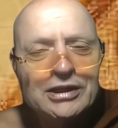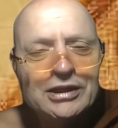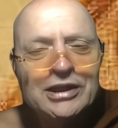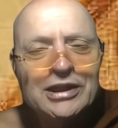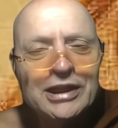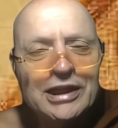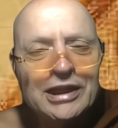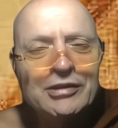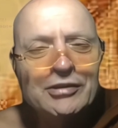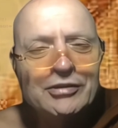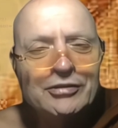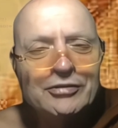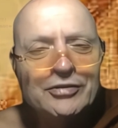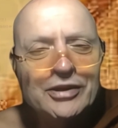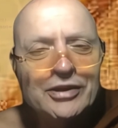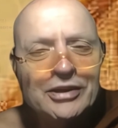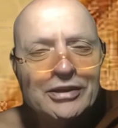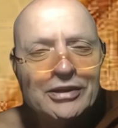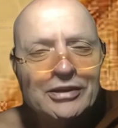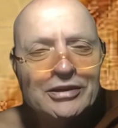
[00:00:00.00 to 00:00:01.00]

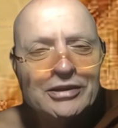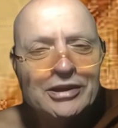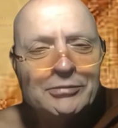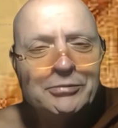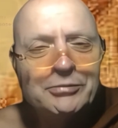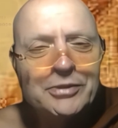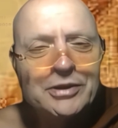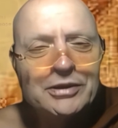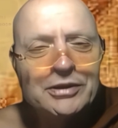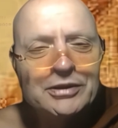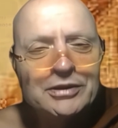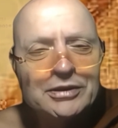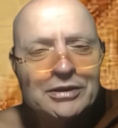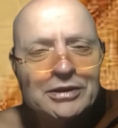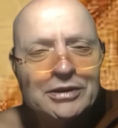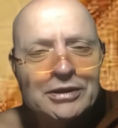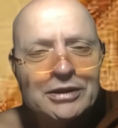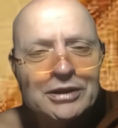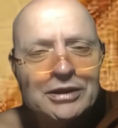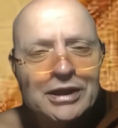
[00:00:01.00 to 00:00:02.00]
clarify the Dhamma
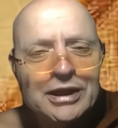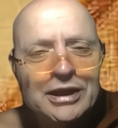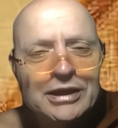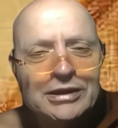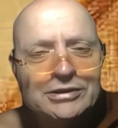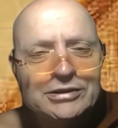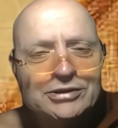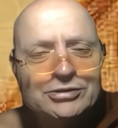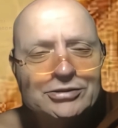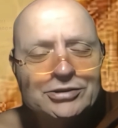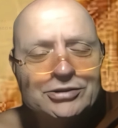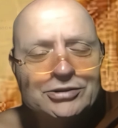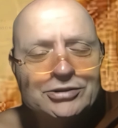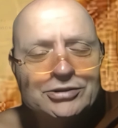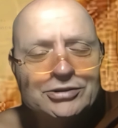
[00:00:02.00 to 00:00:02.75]
and to mm.